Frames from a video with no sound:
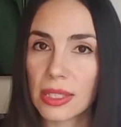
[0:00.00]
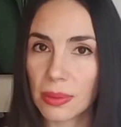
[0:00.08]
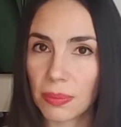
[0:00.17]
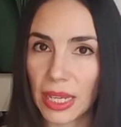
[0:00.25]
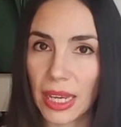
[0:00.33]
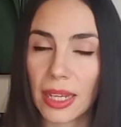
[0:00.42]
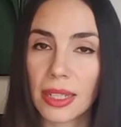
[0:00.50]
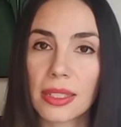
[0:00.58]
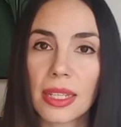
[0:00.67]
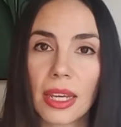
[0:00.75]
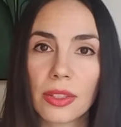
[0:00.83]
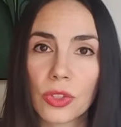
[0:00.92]
and paying
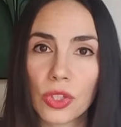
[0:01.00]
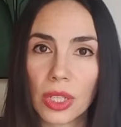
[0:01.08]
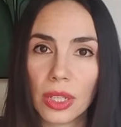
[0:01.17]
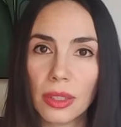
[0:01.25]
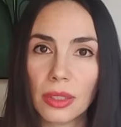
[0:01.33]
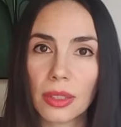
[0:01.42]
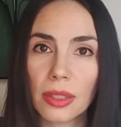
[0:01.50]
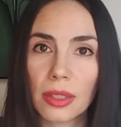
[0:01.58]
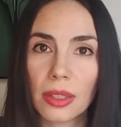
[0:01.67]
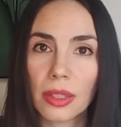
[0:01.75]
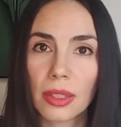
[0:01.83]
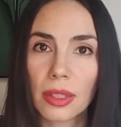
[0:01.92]
attention,
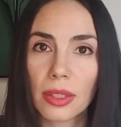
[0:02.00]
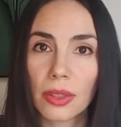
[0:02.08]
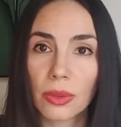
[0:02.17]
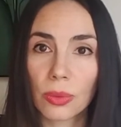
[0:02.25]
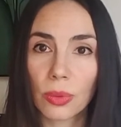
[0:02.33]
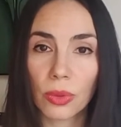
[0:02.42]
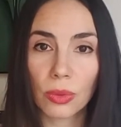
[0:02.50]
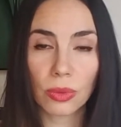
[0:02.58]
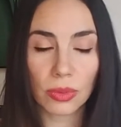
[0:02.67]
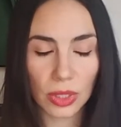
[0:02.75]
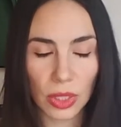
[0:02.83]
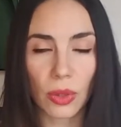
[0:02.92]
through,
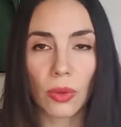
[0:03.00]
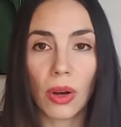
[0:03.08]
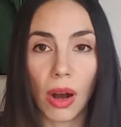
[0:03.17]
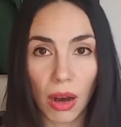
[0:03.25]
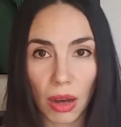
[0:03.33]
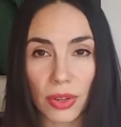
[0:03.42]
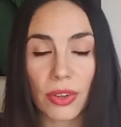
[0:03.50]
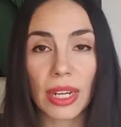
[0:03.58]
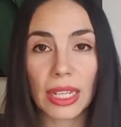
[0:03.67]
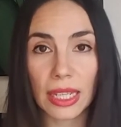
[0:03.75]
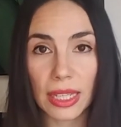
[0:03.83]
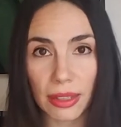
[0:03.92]

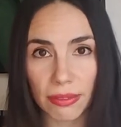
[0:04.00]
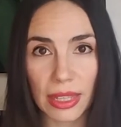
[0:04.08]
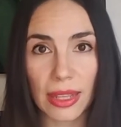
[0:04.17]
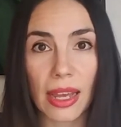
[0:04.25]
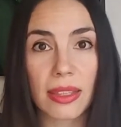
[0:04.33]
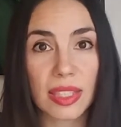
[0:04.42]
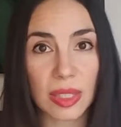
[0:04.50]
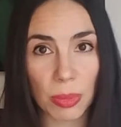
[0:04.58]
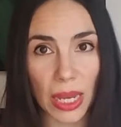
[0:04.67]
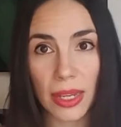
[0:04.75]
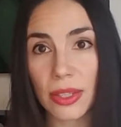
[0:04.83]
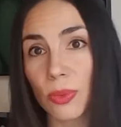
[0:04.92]
honoring and giving that
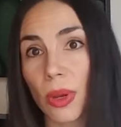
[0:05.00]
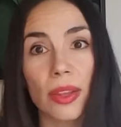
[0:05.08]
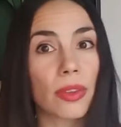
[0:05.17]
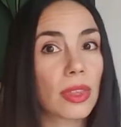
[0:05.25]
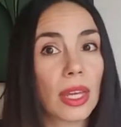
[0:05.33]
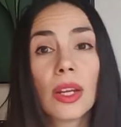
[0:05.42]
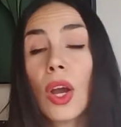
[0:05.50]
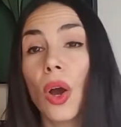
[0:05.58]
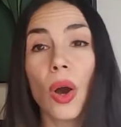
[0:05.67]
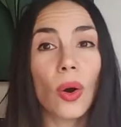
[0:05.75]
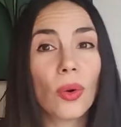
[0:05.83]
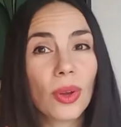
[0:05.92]
space rather than,
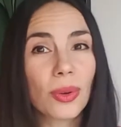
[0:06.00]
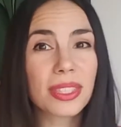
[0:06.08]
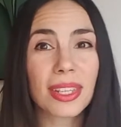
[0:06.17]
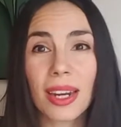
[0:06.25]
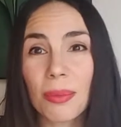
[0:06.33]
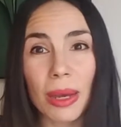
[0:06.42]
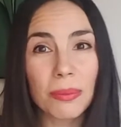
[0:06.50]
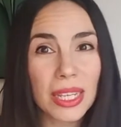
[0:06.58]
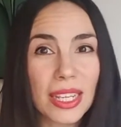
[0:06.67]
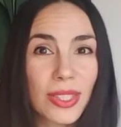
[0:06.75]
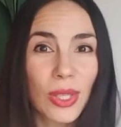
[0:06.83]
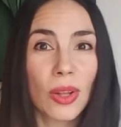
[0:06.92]
oh no, it's not about me,
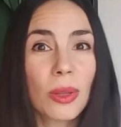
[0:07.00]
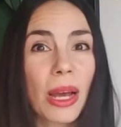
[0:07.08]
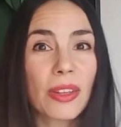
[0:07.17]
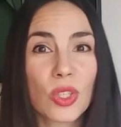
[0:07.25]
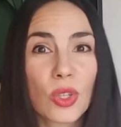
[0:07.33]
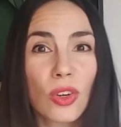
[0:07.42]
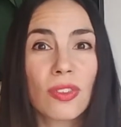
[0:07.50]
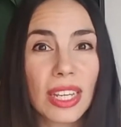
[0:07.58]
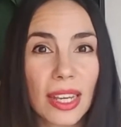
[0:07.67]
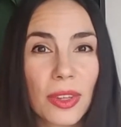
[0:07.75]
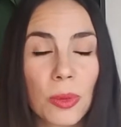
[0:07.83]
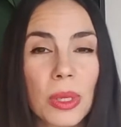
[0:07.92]
it's all about serving
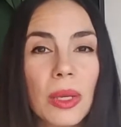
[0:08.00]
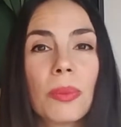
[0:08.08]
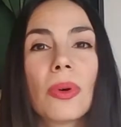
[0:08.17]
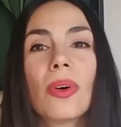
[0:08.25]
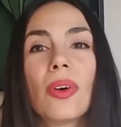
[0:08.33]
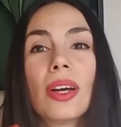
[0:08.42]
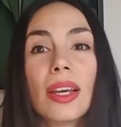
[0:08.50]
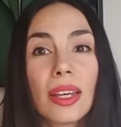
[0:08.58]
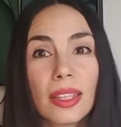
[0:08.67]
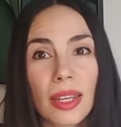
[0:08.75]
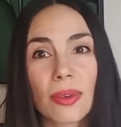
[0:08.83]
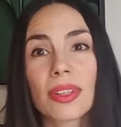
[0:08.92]
other people.
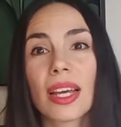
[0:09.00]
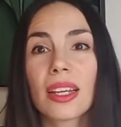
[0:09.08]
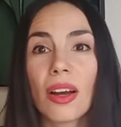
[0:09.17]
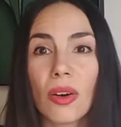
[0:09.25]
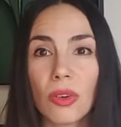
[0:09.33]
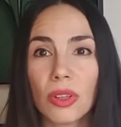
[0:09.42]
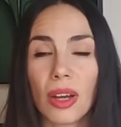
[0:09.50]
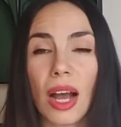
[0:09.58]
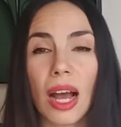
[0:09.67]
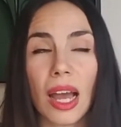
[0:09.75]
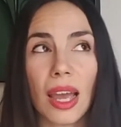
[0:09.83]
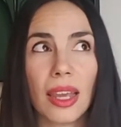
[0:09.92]
They were like, oh,
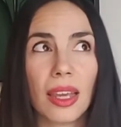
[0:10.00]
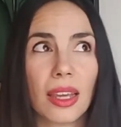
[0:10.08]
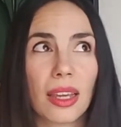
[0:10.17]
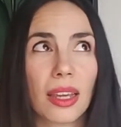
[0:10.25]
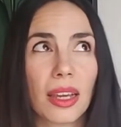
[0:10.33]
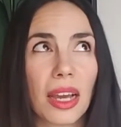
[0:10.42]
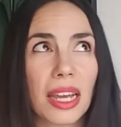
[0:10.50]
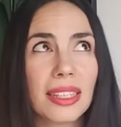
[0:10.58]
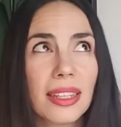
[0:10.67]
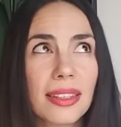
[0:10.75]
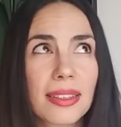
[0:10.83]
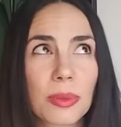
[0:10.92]
I
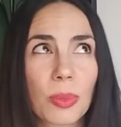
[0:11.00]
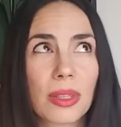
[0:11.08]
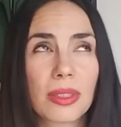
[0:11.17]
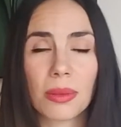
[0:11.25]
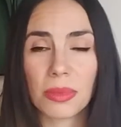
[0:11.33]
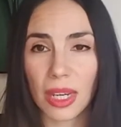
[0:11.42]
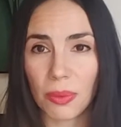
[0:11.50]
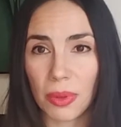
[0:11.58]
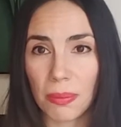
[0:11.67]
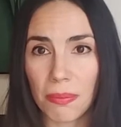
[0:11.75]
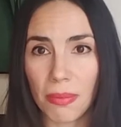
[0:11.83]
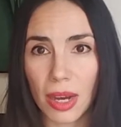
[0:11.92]
need to spend some time with
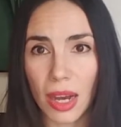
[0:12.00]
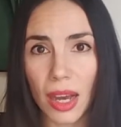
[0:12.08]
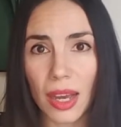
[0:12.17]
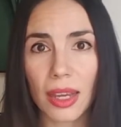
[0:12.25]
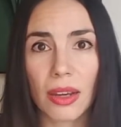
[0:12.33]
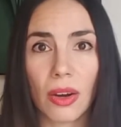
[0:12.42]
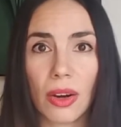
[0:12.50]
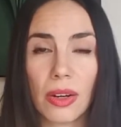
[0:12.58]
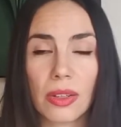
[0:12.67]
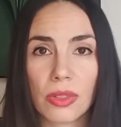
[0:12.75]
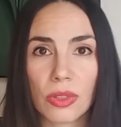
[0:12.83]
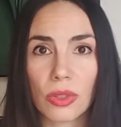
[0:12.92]
my
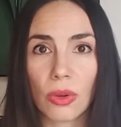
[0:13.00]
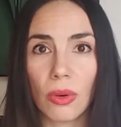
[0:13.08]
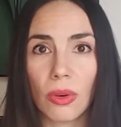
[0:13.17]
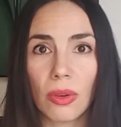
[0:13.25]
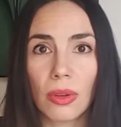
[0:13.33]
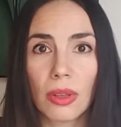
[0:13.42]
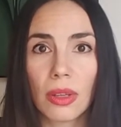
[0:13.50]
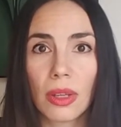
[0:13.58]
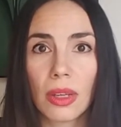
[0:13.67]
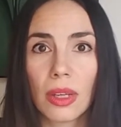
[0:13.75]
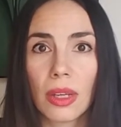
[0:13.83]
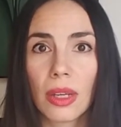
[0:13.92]
heart and soul.
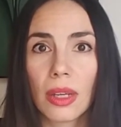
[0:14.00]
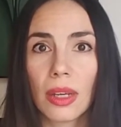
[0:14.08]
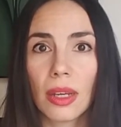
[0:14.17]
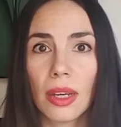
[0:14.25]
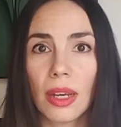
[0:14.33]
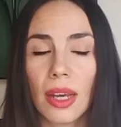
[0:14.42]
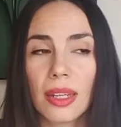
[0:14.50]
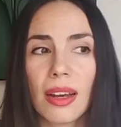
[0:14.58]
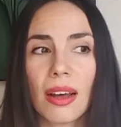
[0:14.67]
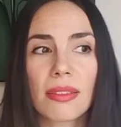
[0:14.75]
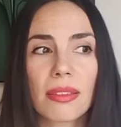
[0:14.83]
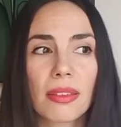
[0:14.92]
And
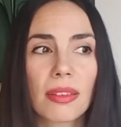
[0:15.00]
not,